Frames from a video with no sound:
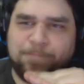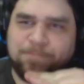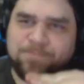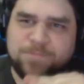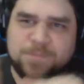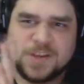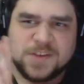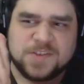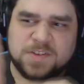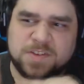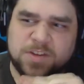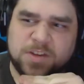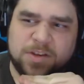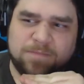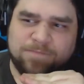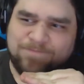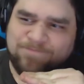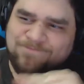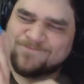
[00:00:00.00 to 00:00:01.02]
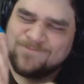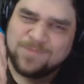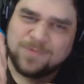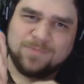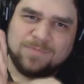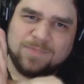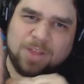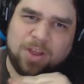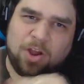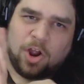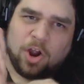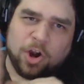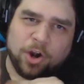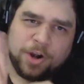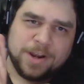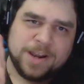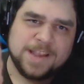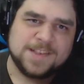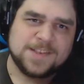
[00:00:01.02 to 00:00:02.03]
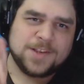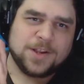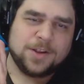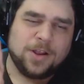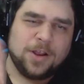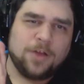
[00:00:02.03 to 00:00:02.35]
just hardness